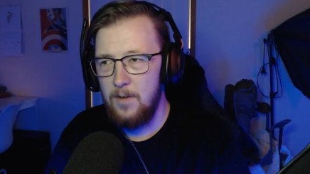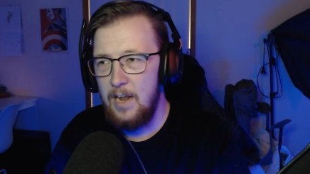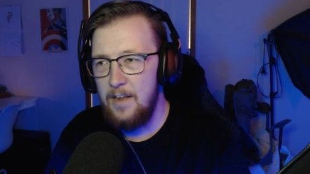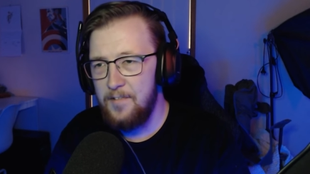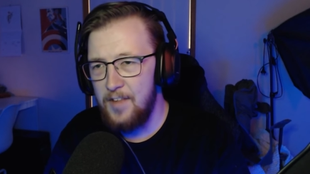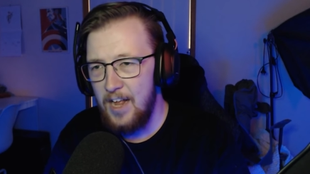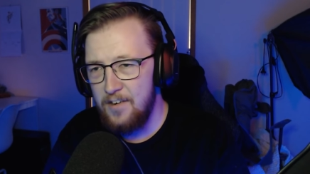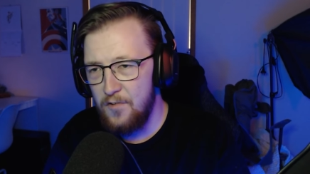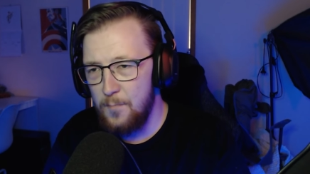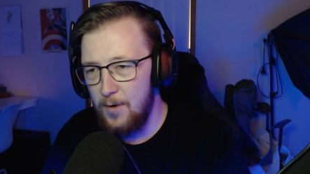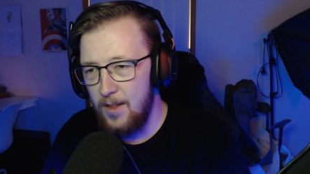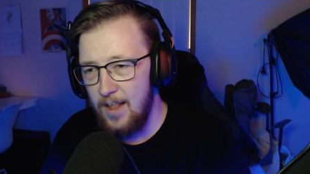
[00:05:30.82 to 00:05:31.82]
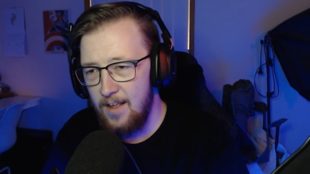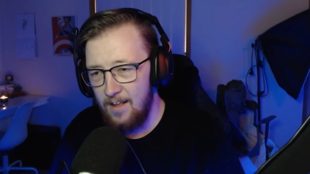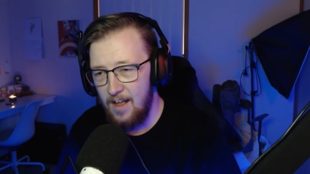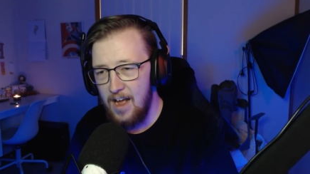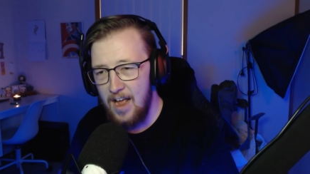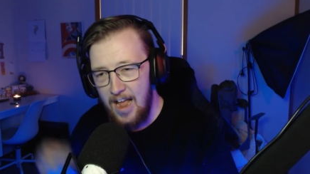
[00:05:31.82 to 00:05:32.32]
Is that a spoiler?
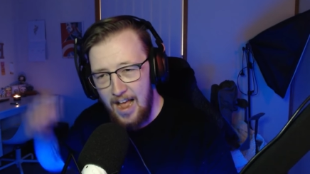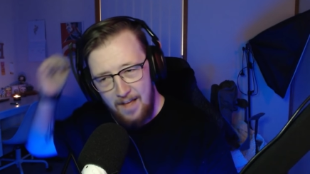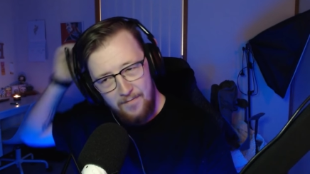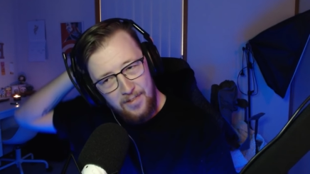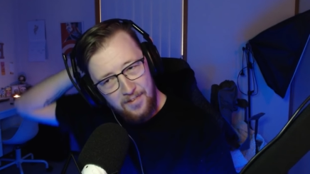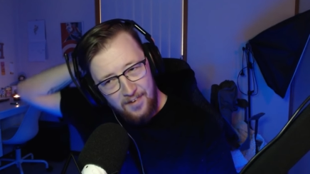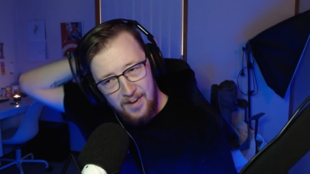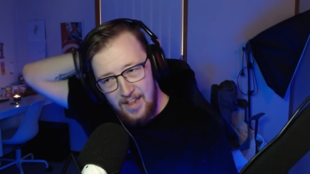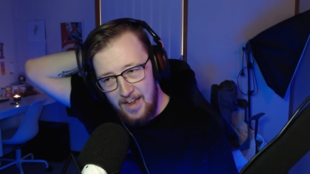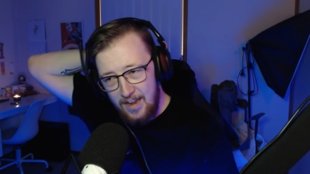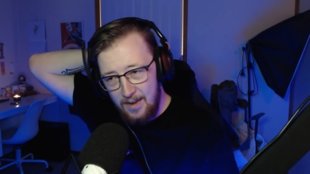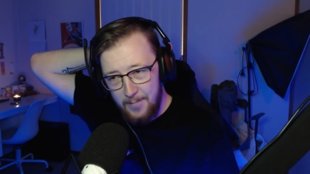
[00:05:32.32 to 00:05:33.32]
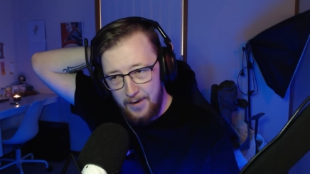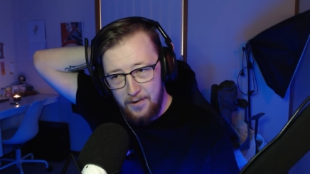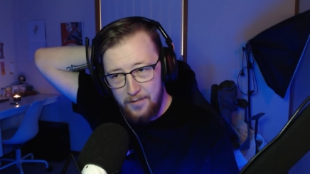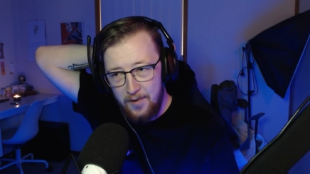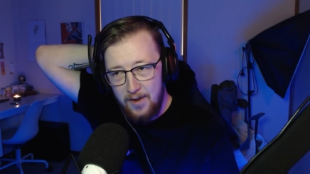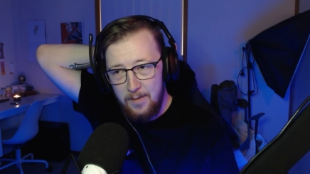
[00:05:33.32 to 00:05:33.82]
I haven't seen that yet
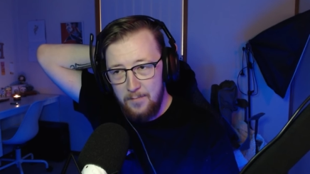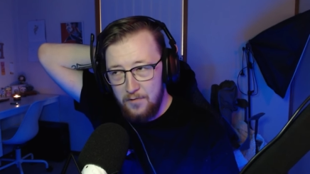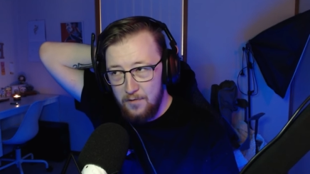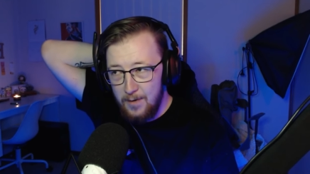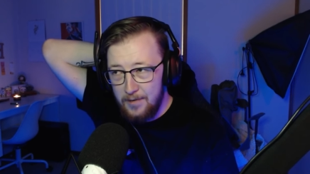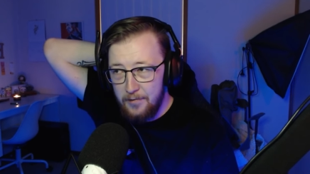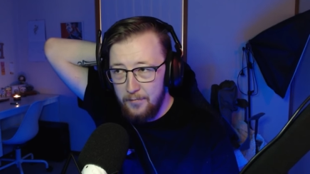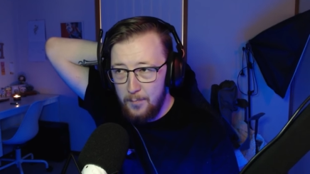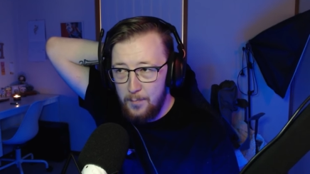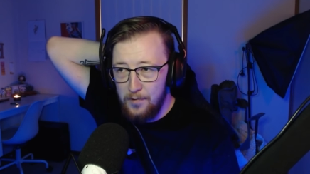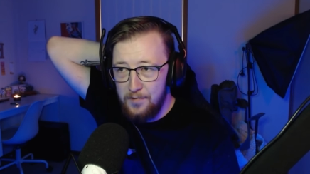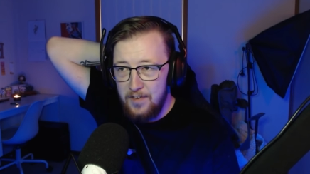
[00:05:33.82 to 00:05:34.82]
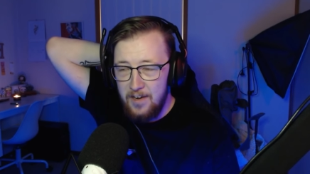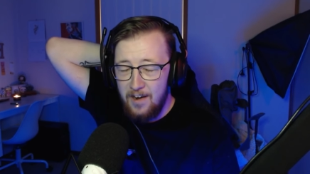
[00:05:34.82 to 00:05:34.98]
because I'm too much of a pussy.